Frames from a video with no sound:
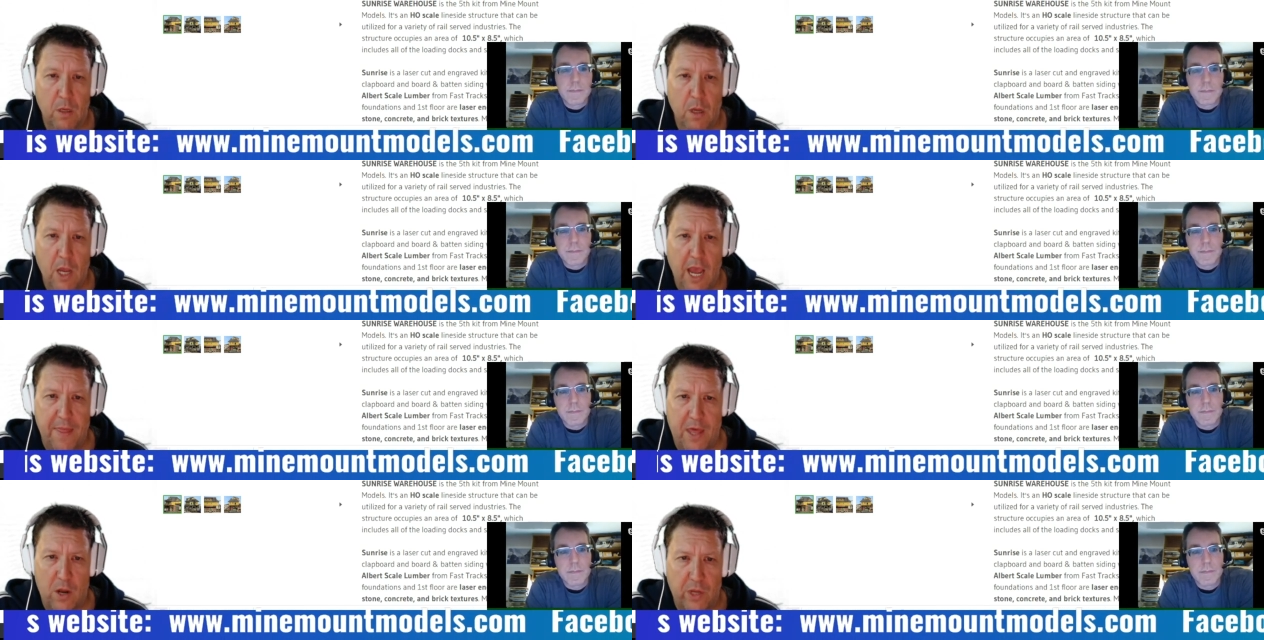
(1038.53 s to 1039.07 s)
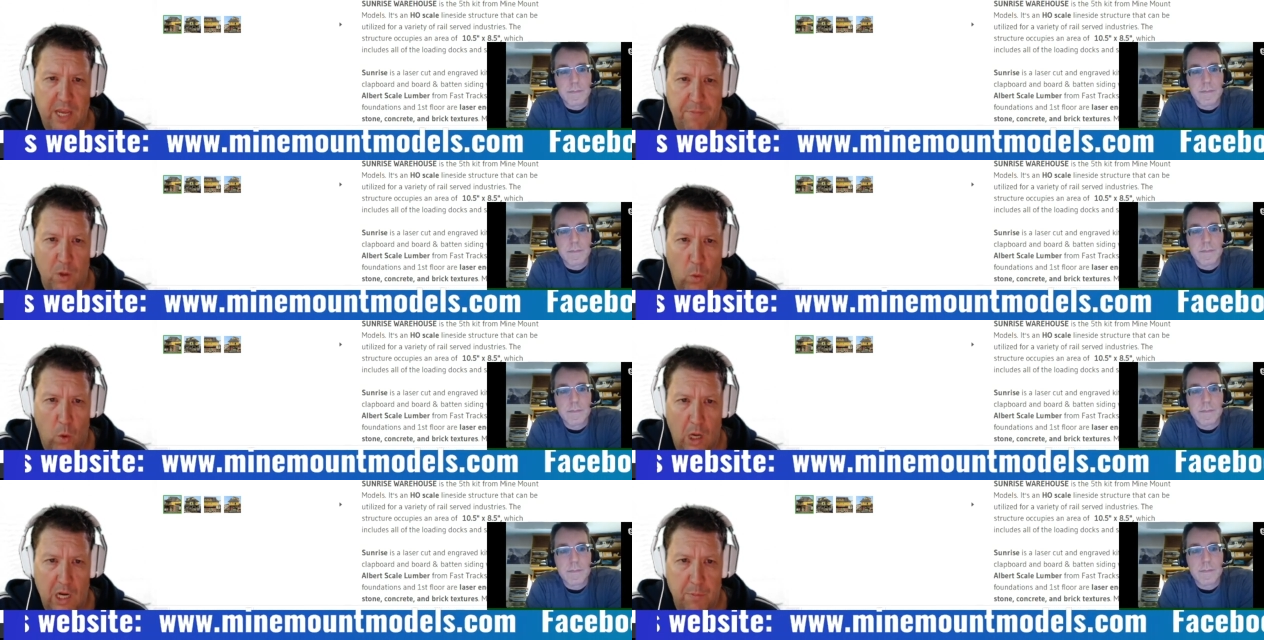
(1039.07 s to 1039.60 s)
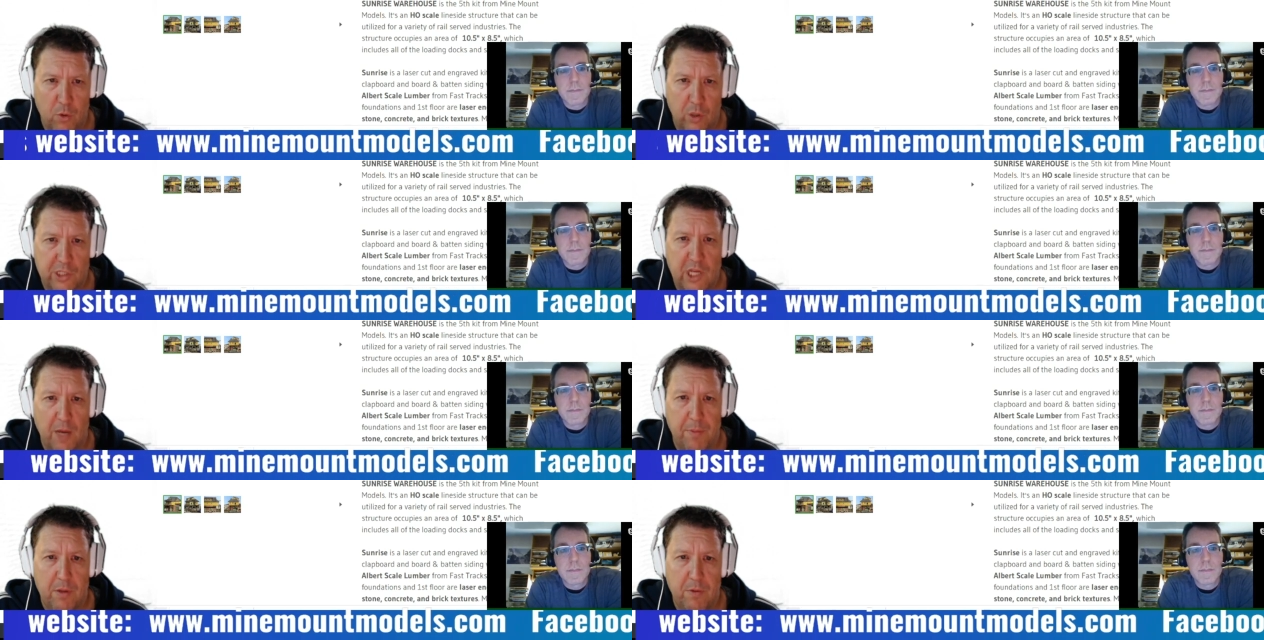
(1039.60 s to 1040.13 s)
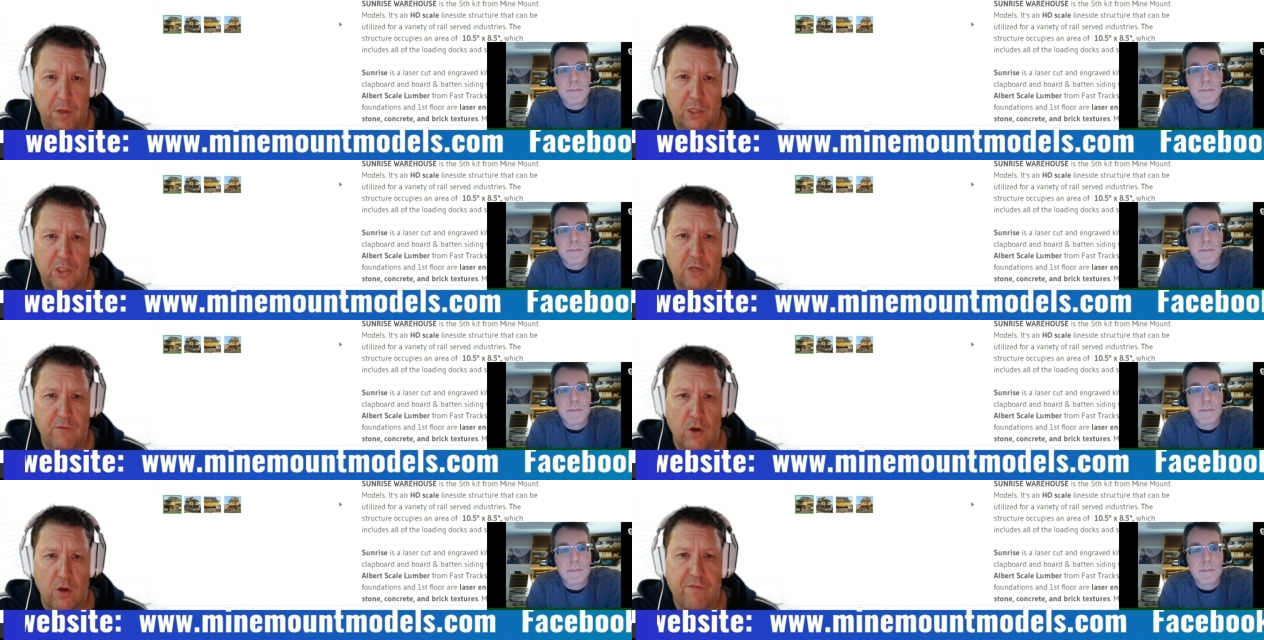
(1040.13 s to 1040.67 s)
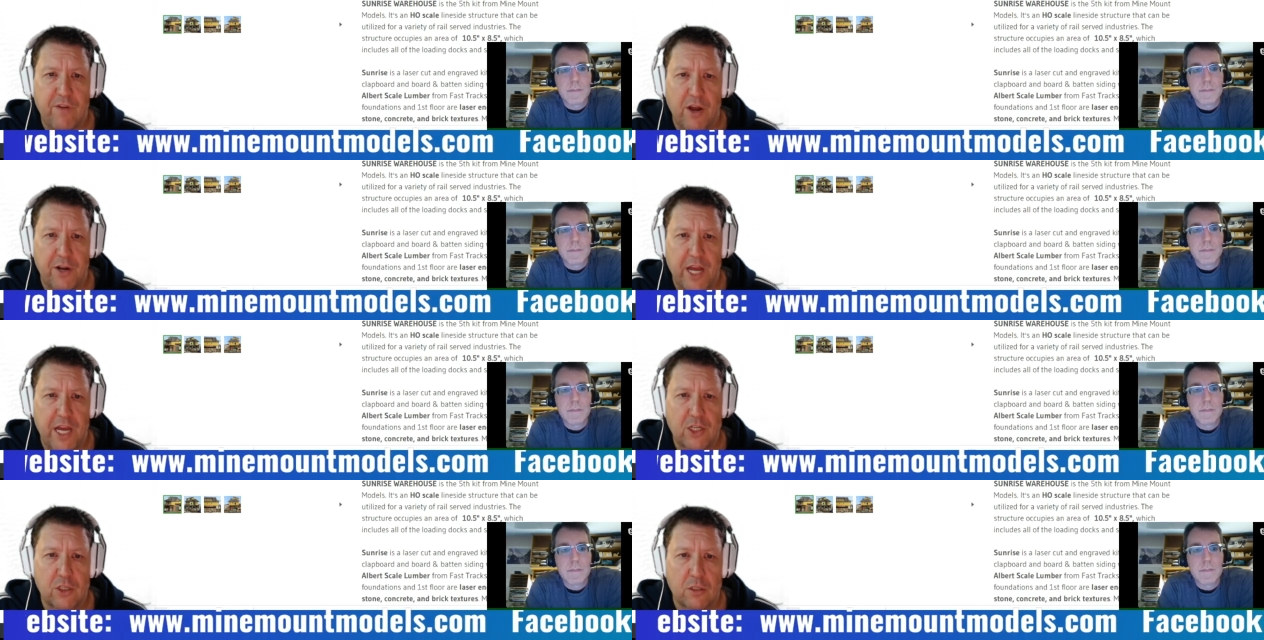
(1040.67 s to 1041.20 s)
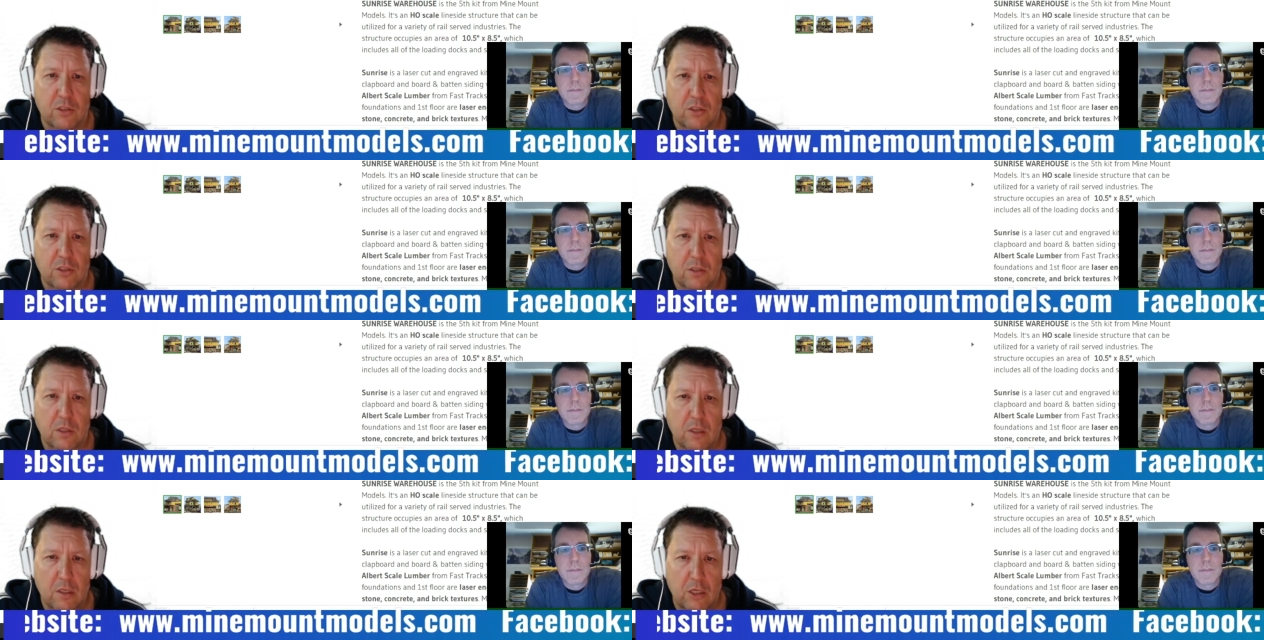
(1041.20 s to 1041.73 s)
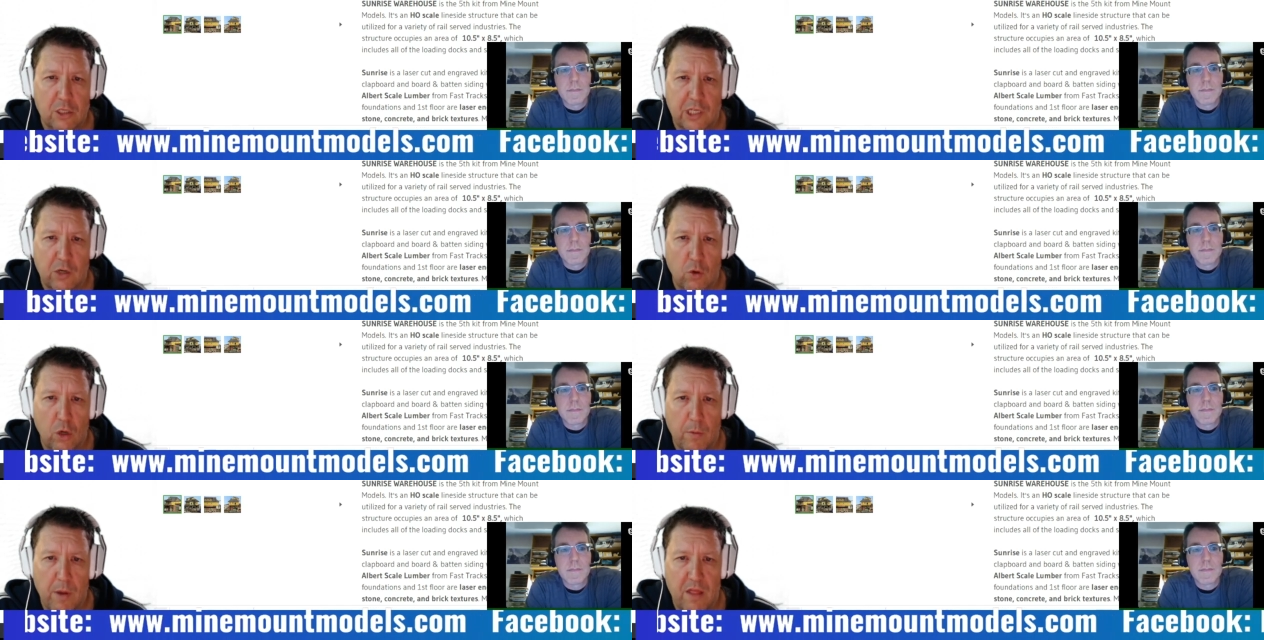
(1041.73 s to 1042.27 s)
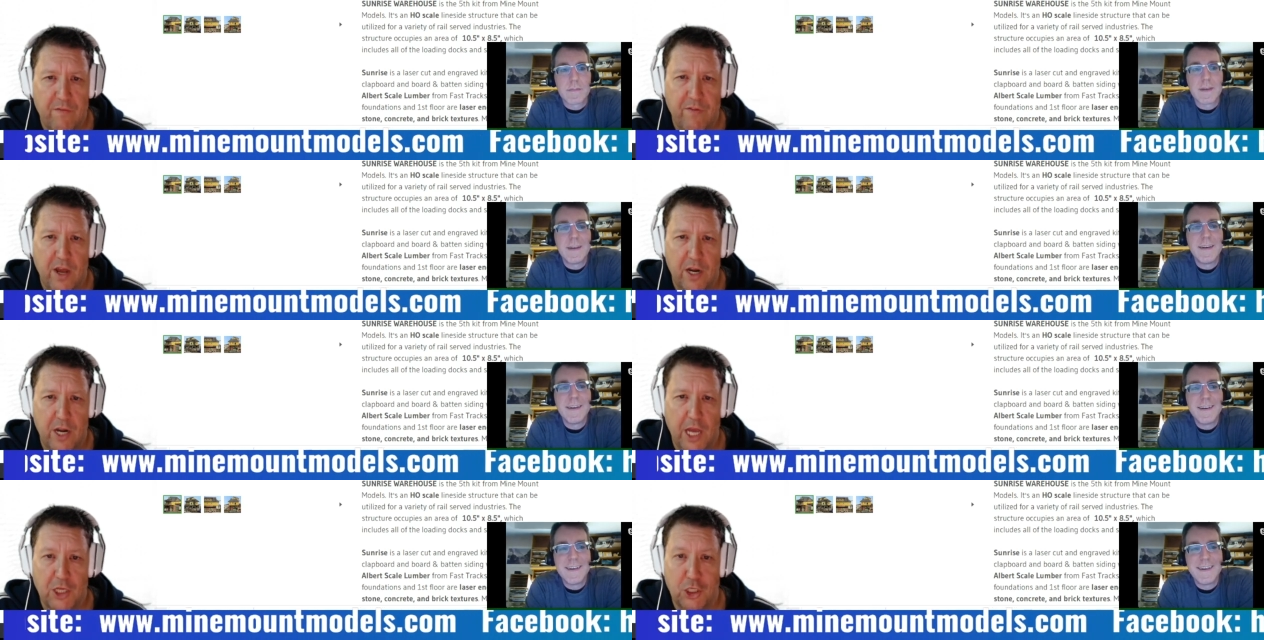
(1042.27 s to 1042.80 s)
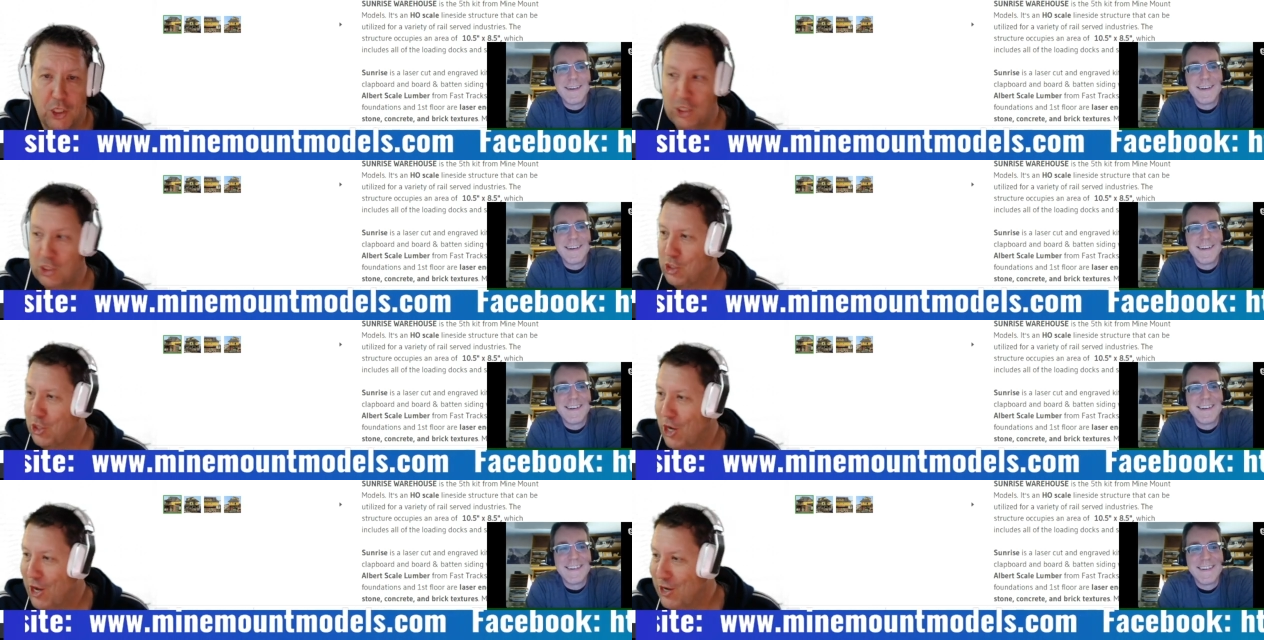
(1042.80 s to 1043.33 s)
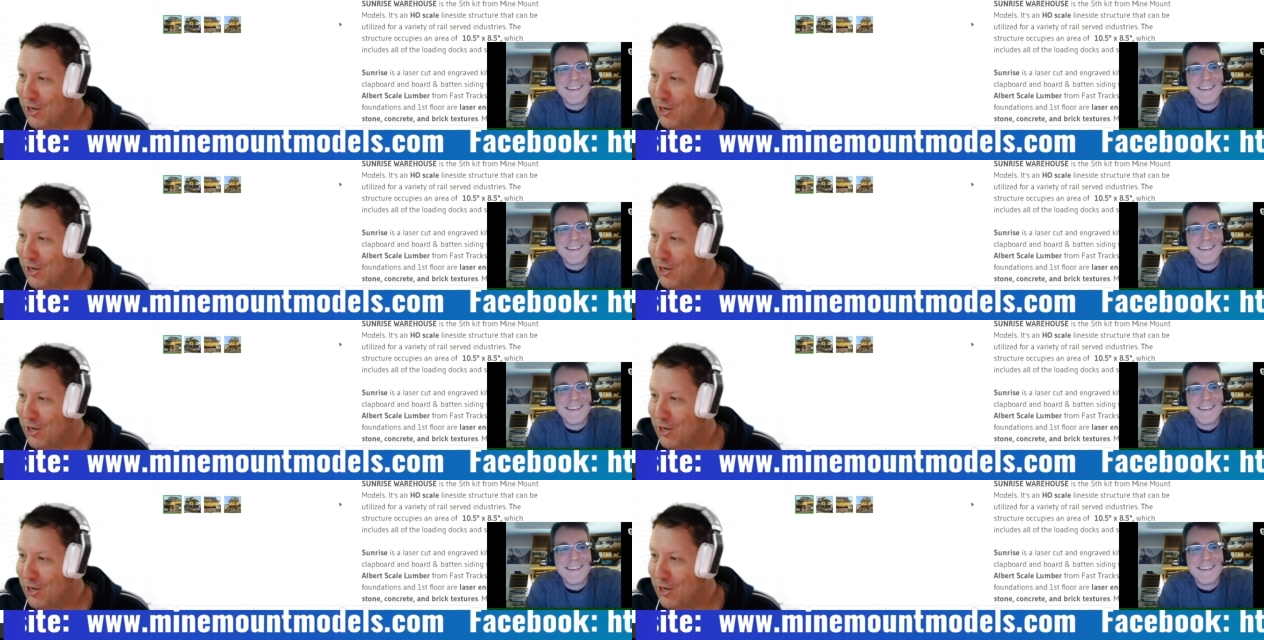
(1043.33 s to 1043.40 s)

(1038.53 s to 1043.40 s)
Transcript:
Speaker 1: and that'll keep the Wiley boys happy because you've got foundations because they're all about the foundation, as you know.